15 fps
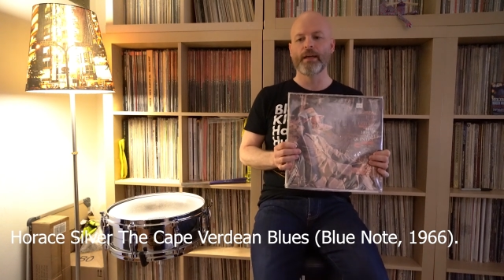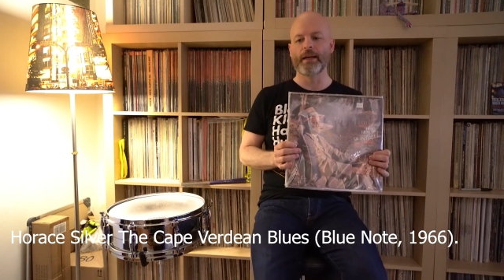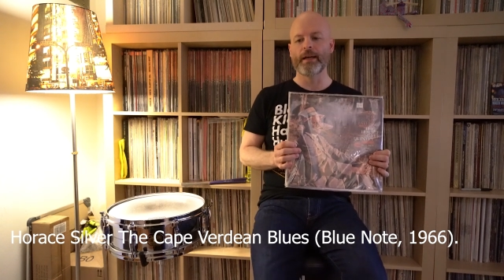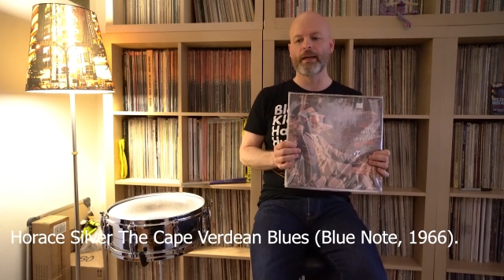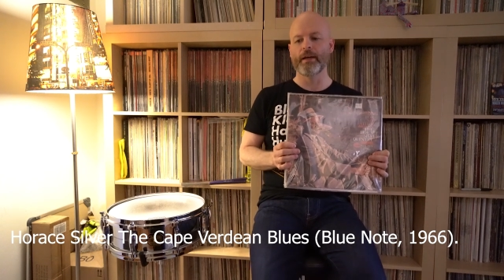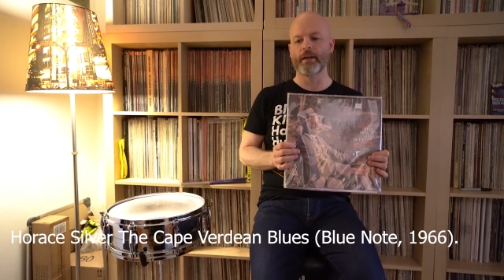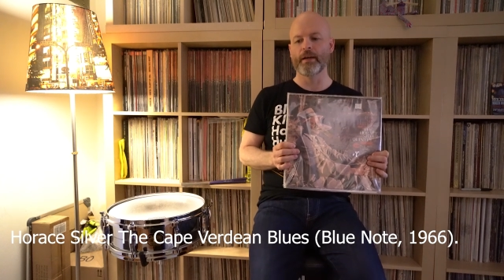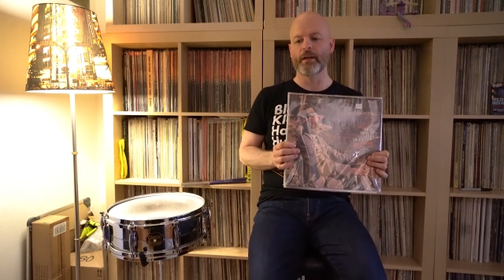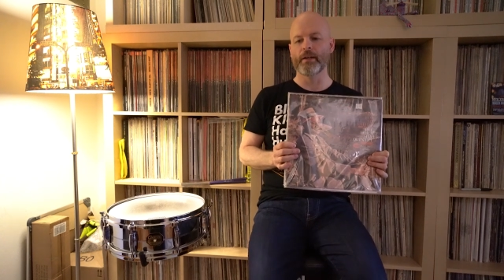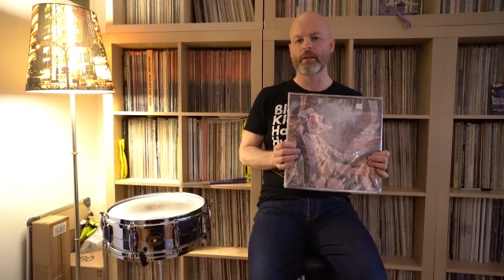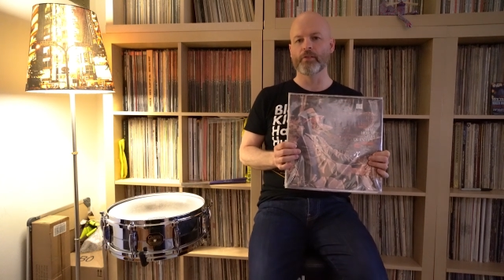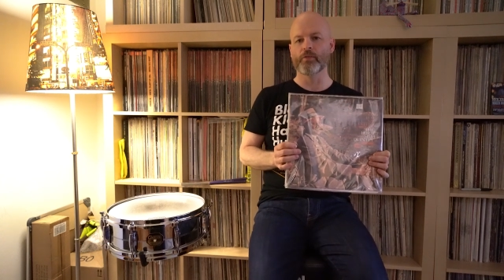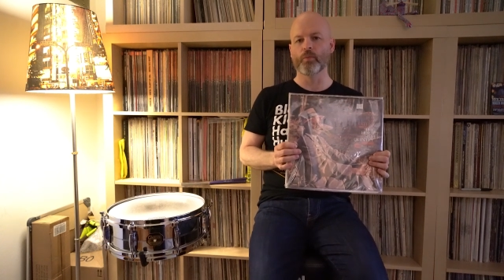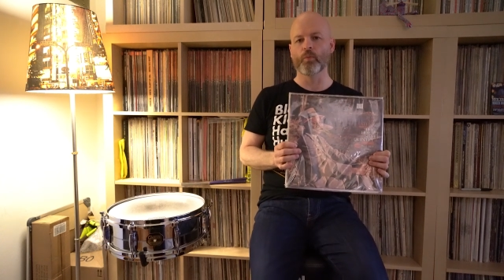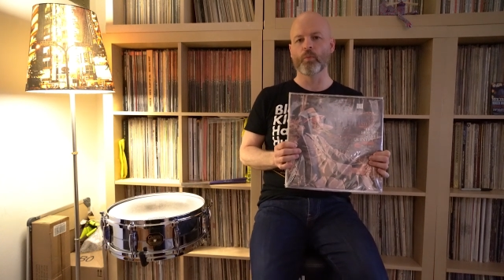
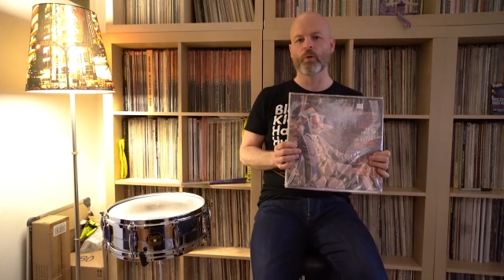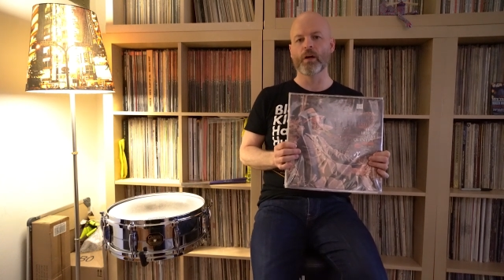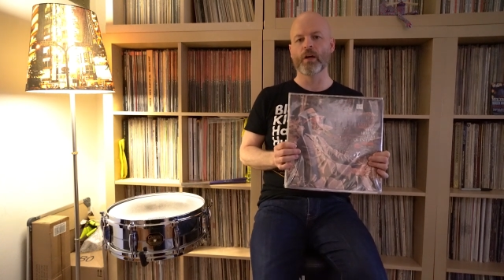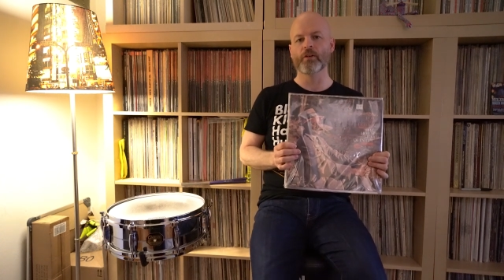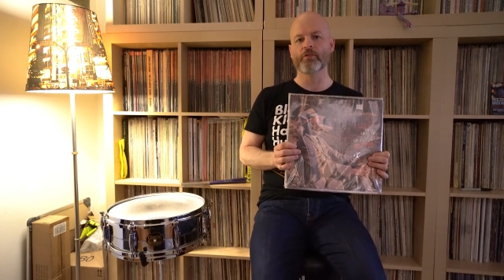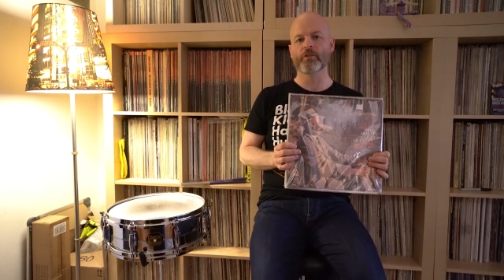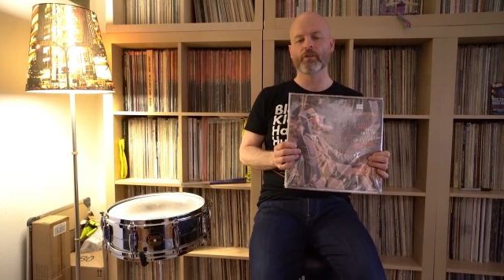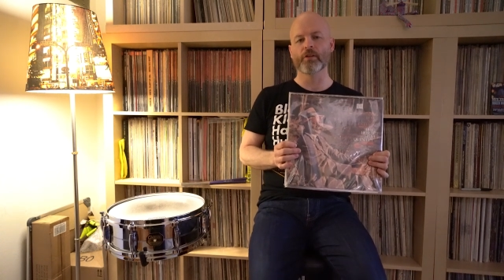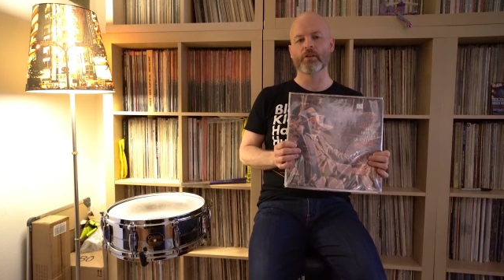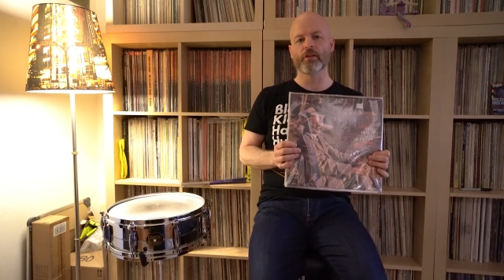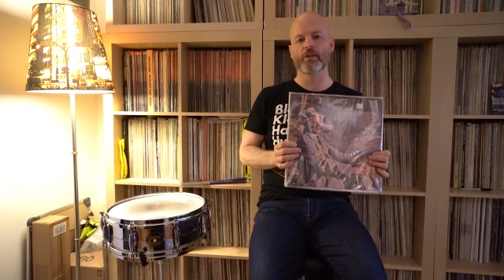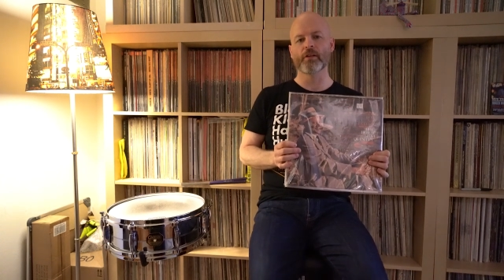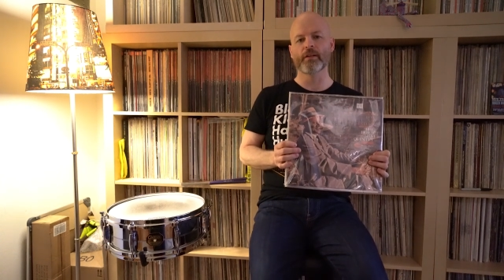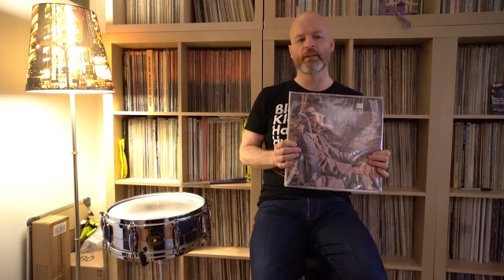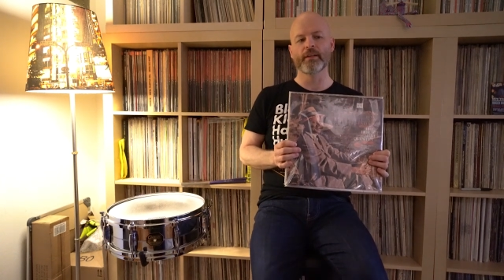and
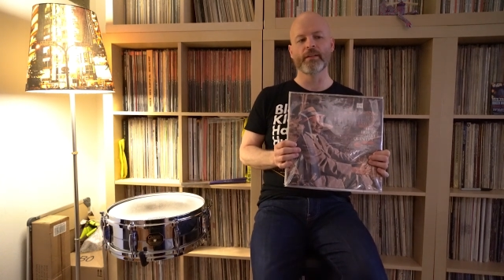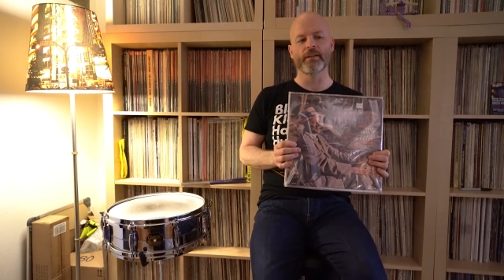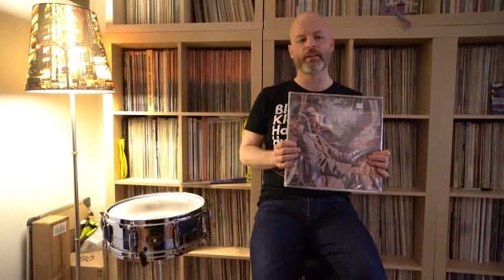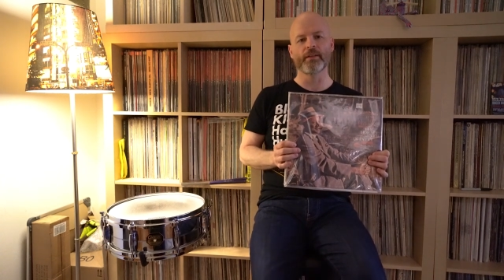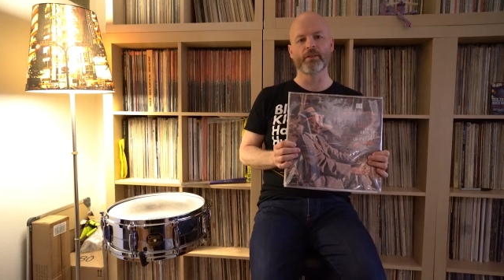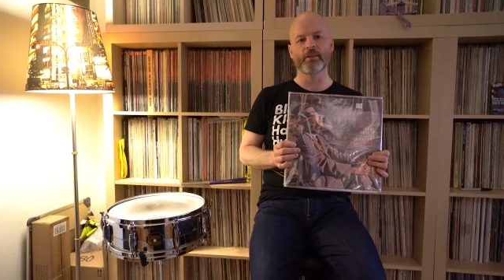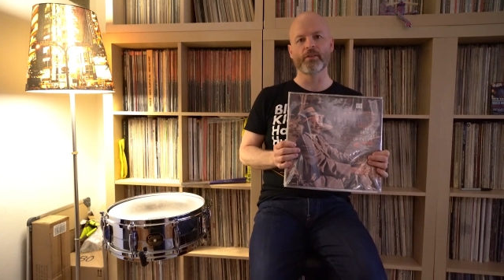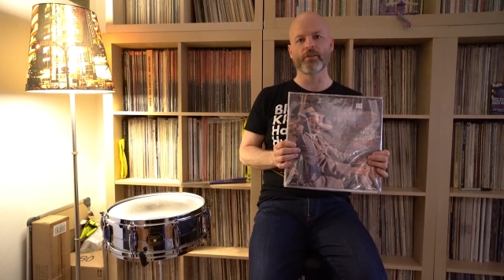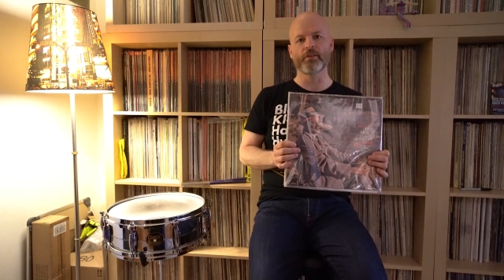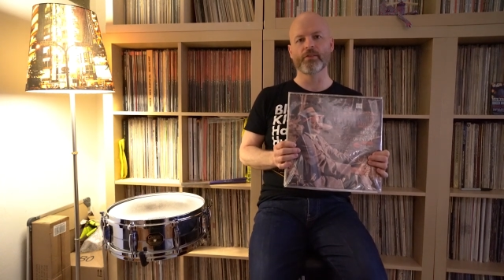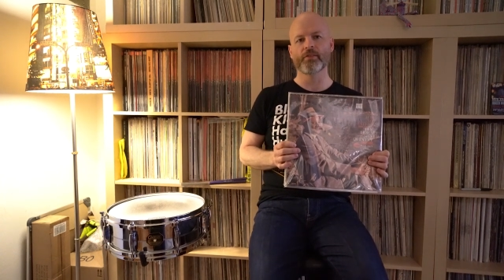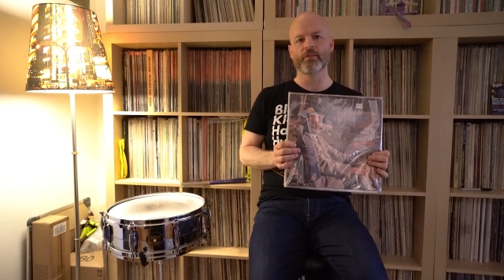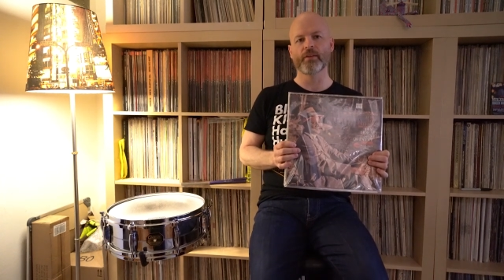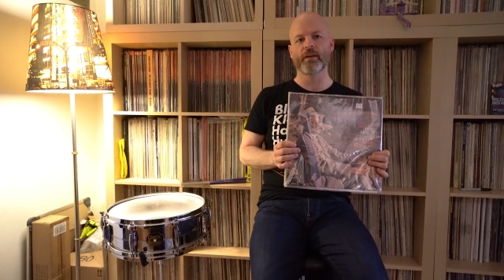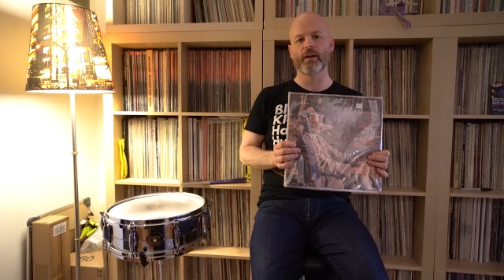Roger
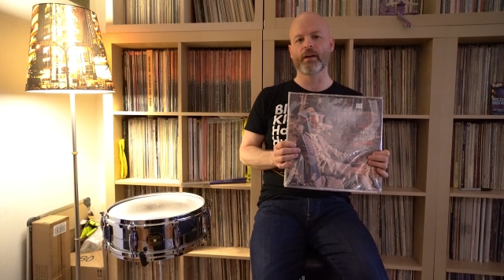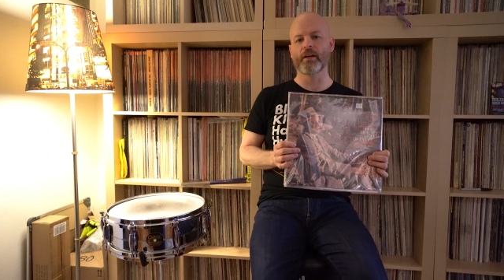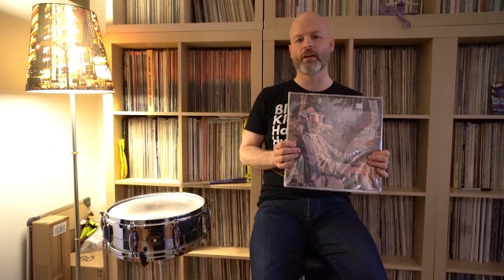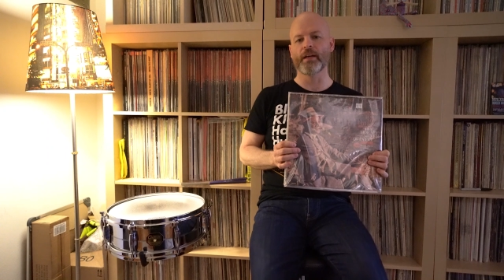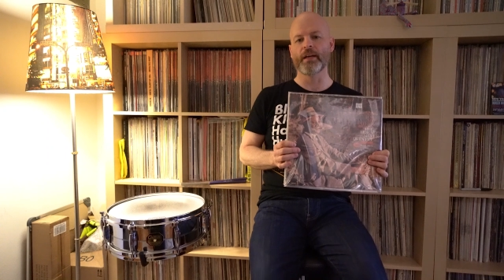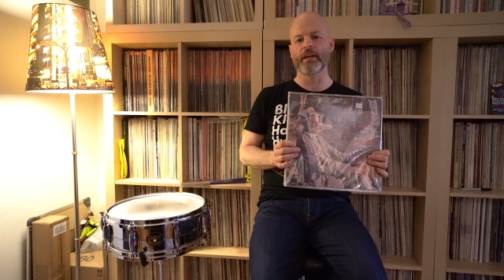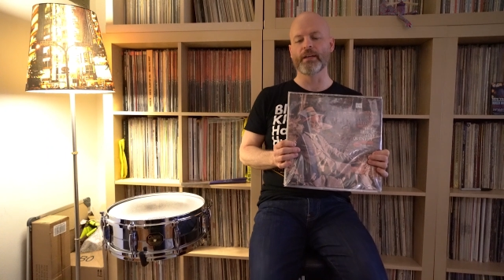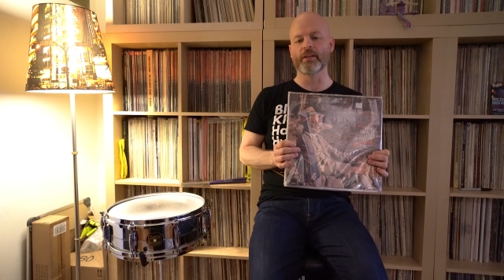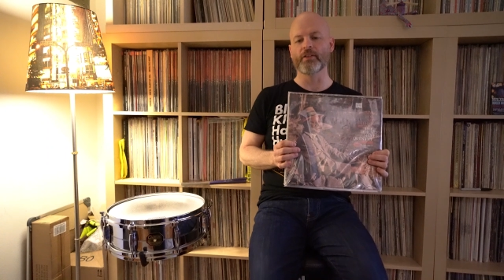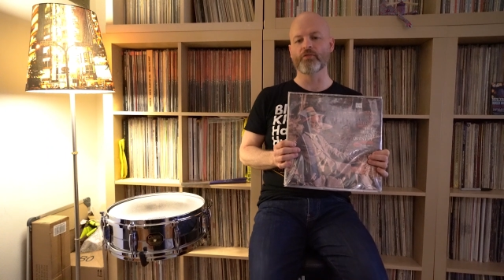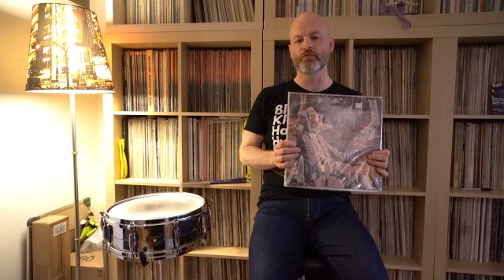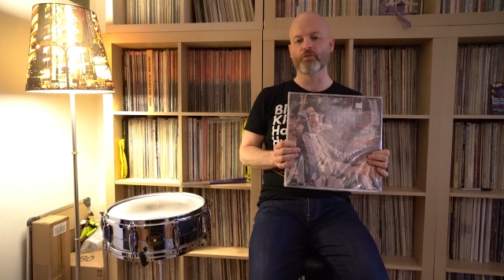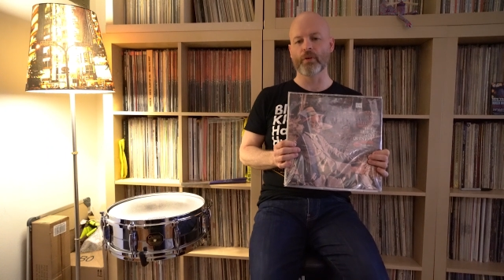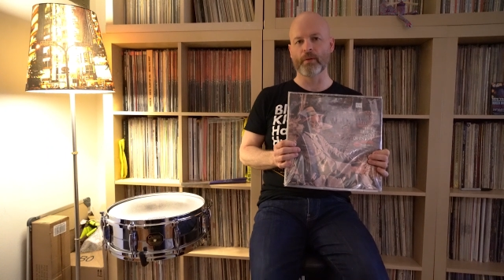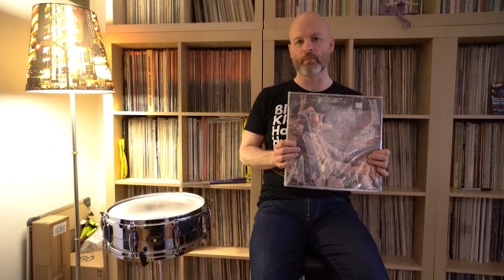is a
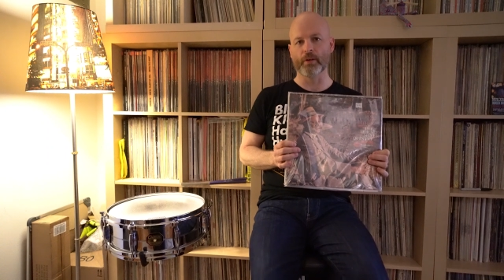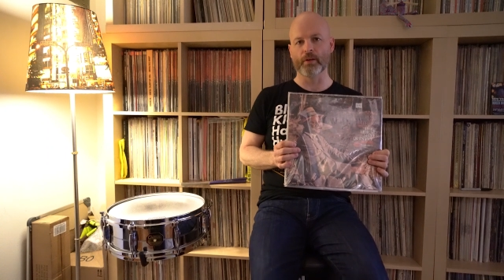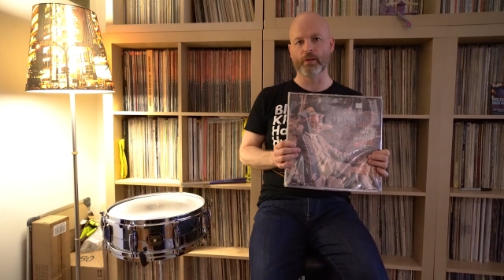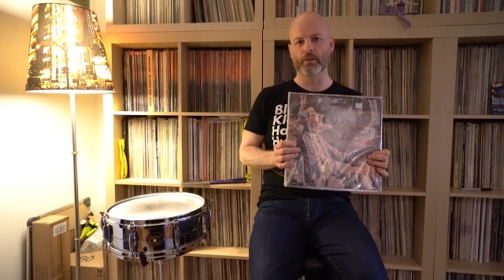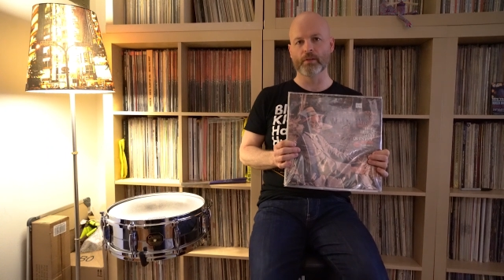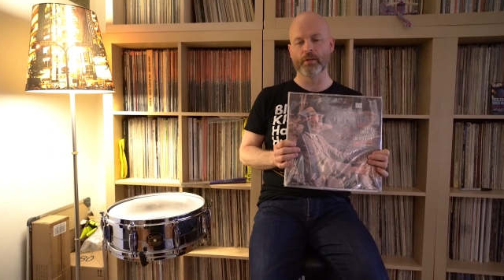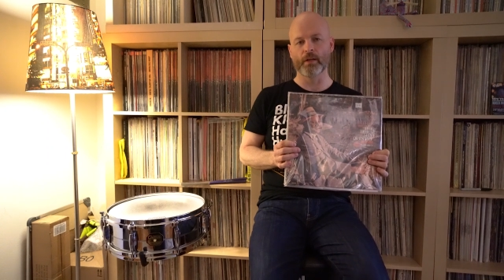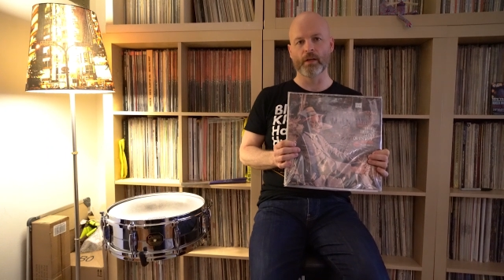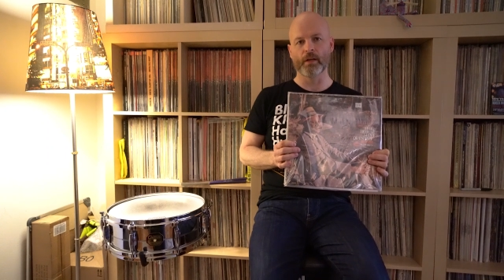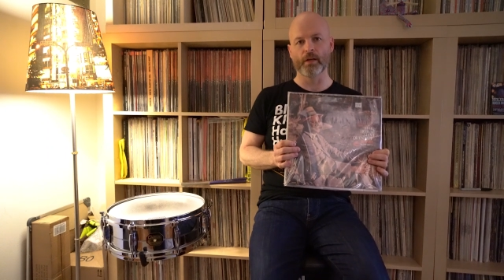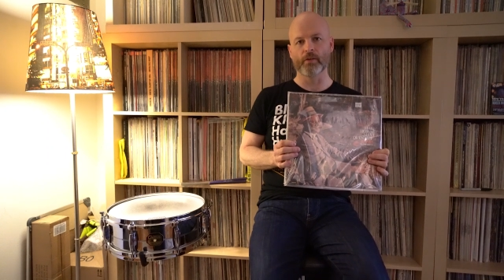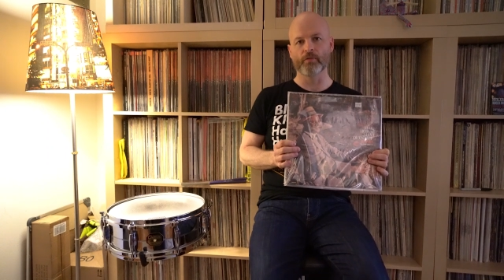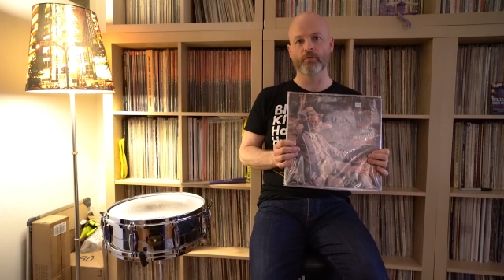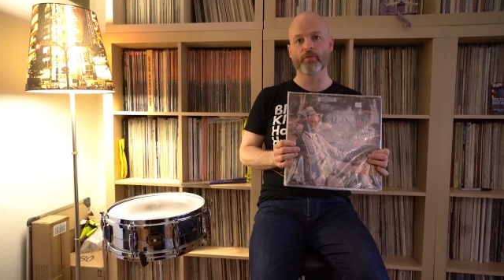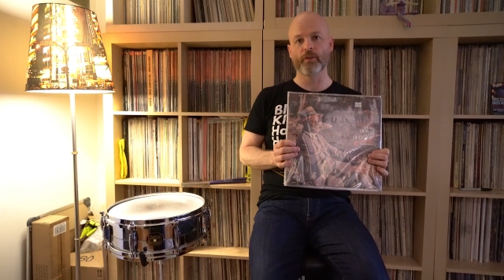drummer
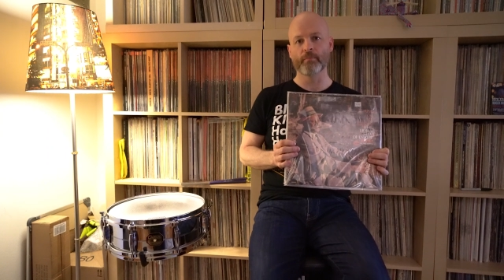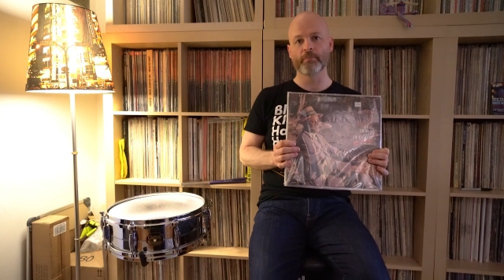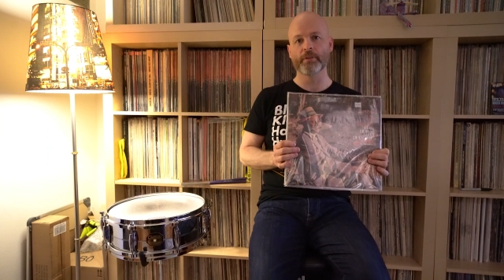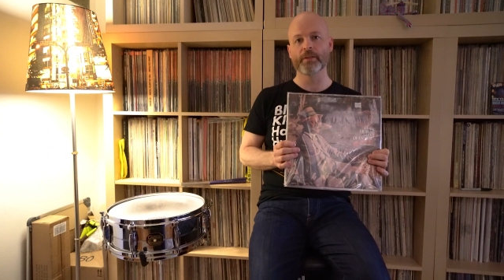uh, from